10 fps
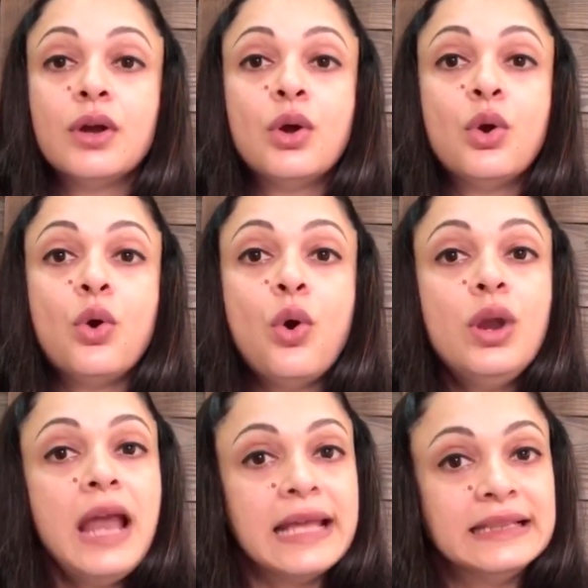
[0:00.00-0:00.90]

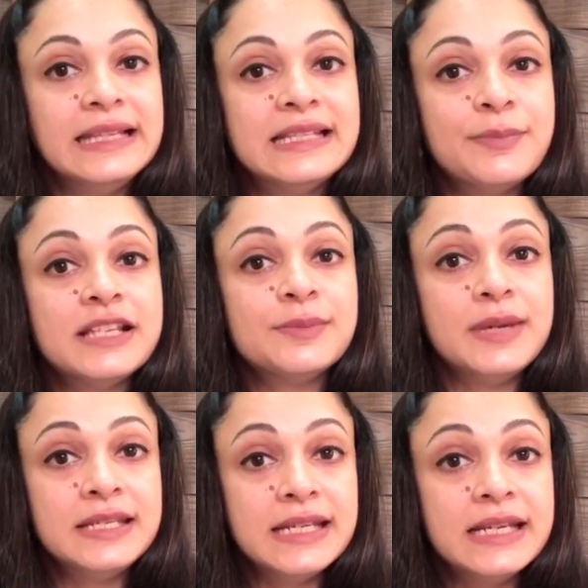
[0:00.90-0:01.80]
All athletes must
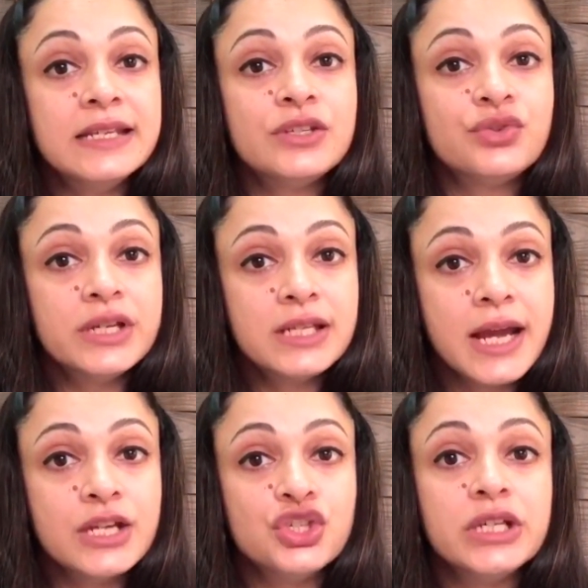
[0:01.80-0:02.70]
maintain strict
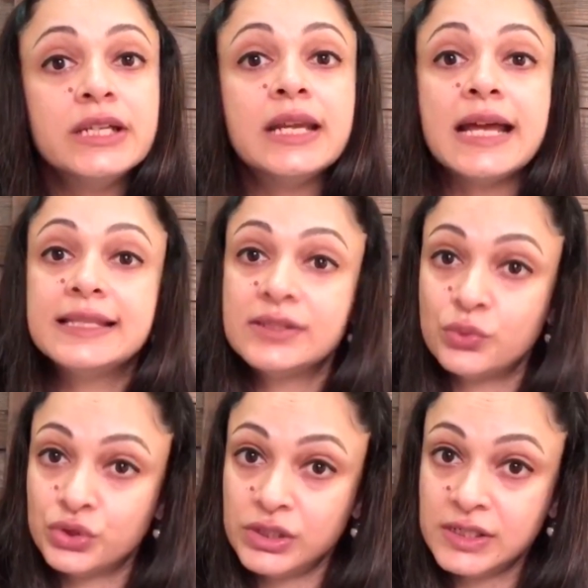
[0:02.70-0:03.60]
hygiene and
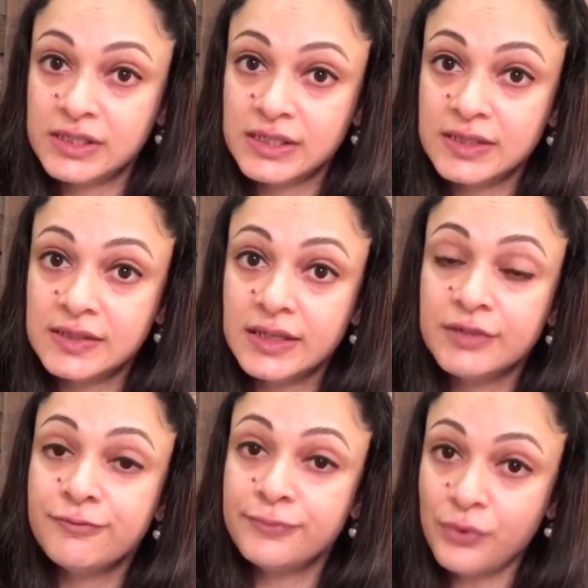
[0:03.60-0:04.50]
social distancing
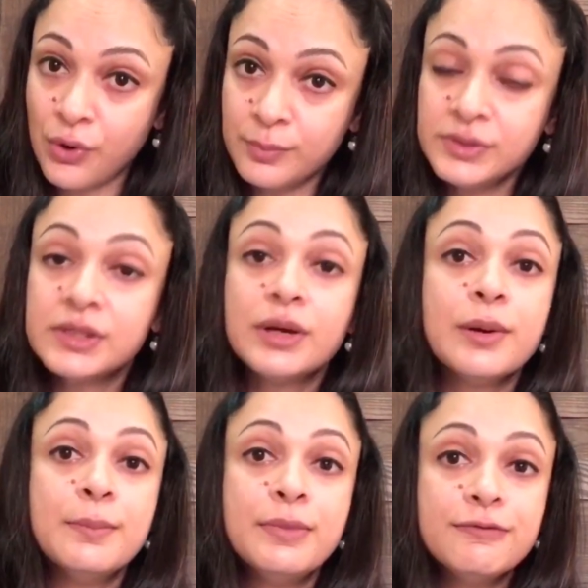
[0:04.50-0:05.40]
norms
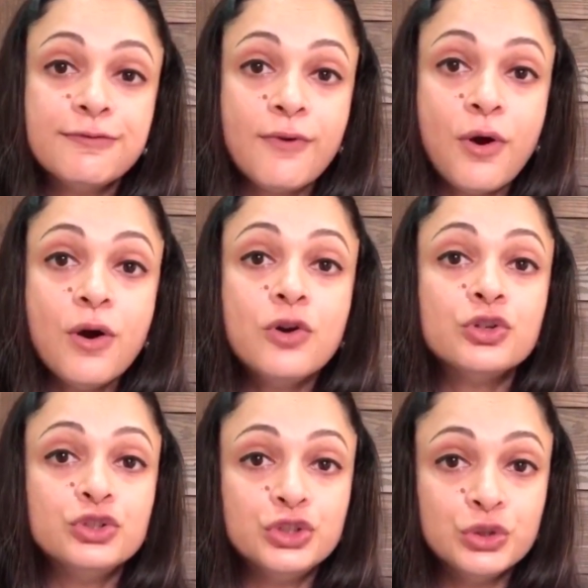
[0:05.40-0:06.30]
before,
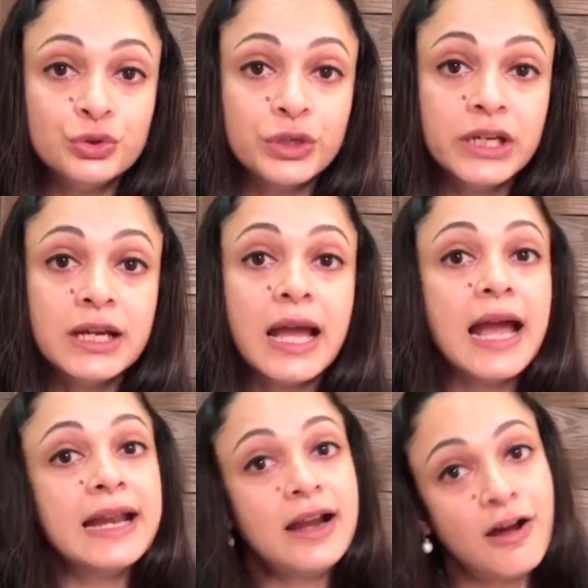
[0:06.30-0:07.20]
during
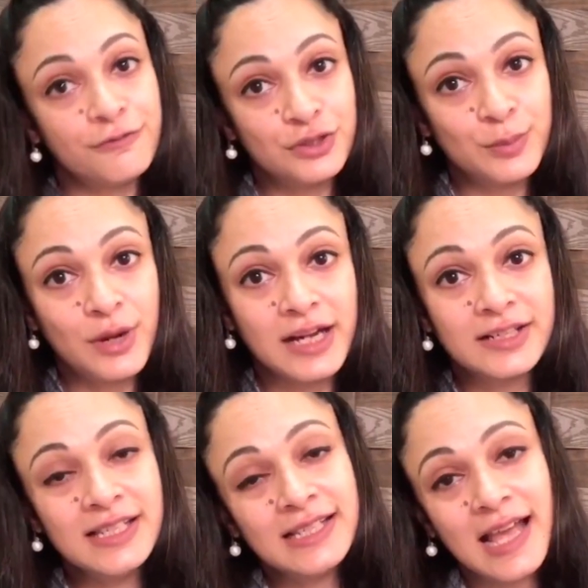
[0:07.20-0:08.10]
and after
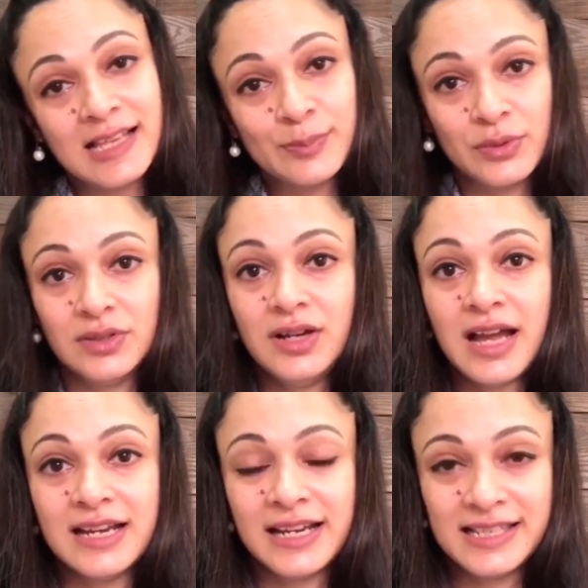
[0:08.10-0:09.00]
practice as per the
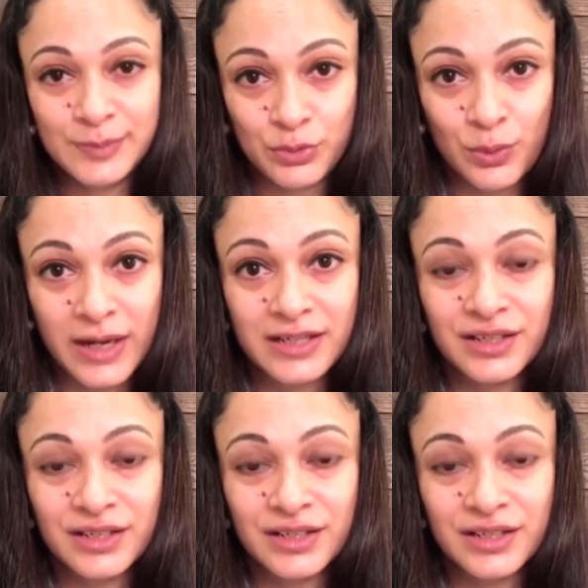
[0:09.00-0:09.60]
guidelines provided.